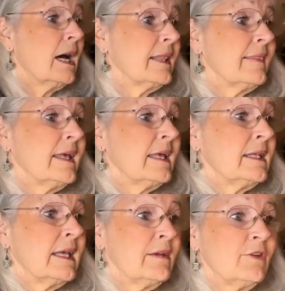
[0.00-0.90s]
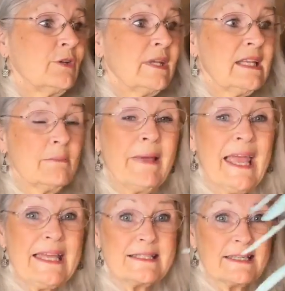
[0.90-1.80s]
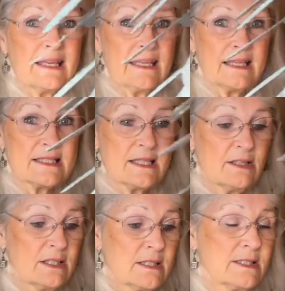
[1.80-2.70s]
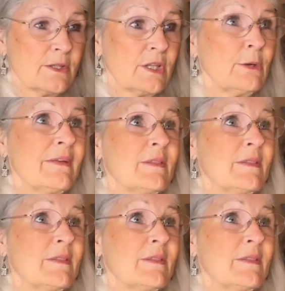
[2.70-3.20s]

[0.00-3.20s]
then if you need a paint kit so that you